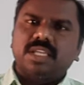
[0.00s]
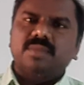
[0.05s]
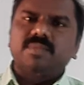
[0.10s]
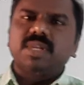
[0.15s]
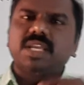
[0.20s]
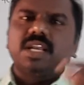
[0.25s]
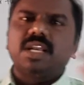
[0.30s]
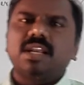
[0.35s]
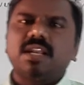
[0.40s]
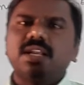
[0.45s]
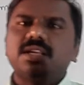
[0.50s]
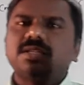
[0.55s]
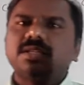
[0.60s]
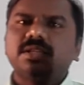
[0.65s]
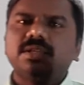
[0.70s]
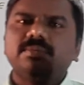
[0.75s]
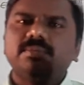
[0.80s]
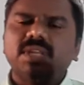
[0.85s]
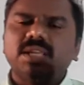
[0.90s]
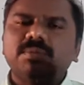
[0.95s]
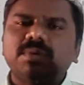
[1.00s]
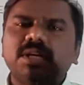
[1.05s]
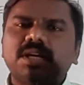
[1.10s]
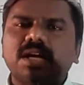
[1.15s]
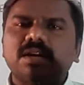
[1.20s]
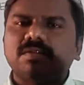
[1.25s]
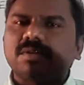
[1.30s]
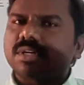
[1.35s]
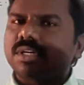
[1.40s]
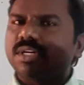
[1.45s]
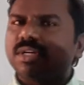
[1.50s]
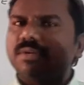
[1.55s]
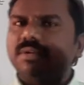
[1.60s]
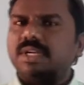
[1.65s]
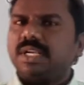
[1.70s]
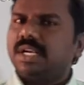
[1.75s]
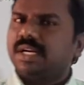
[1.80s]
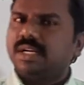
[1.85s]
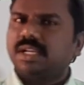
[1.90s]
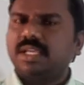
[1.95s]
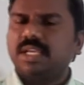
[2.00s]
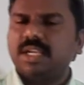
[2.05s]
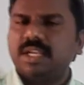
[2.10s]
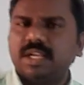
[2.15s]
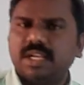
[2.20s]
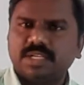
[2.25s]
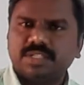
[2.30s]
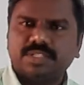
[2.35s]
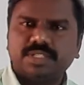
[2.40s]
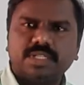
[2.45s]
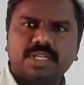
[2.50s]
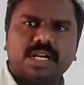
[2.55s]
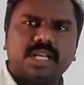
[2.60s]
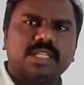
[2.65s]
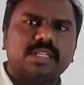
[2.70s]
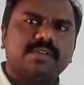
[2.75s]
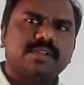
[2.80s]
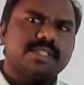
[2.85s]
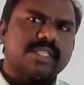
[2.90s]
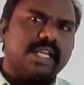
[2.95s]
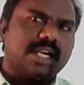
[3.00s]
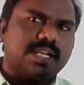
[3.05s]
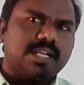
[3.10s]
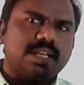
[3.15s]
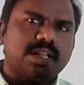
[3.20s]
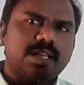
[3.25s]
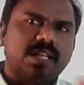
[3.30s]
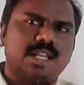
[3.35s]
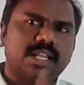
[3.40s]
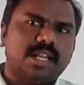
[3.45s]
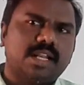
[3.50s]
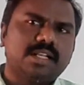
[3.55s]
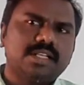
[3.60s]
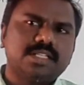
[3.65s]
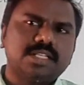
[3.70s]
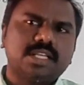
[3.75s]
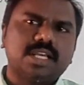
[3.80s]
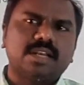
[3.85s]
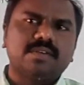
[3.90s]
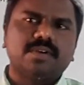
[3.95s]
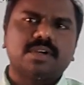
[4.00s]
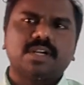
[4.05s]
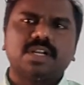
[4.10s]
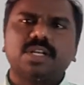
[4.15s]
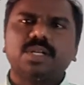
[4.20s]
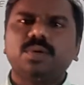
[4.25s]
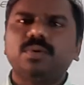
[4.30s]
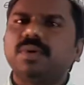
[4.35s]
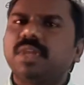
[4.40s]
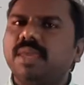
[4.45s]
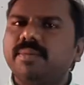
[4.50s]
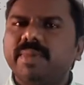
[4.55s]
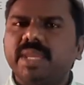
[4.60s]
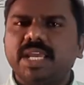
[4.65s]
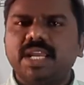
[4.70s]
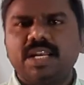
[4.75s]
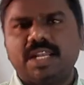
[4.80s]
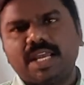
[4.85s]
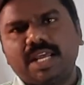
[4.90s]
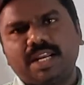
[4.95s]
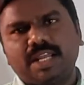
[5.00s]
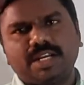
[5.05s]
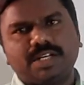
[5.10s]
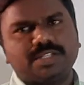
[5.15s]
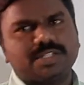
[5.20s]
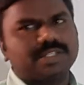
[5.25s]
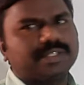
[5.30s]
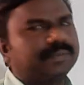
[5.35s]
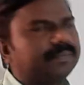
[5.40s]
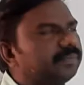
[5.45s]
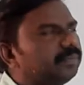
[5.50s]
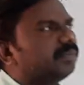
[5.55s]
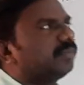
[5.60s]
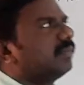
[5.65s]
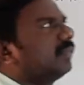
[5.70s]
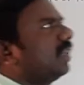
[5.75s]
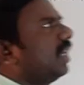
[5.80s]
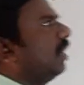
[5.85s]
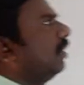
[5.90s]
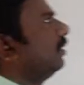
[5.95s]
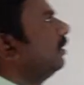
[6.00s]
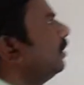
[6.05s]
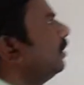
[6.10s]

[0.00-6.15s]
chemical energy may be converted into electrical energy otherwise electrical energy converted into chemical energy now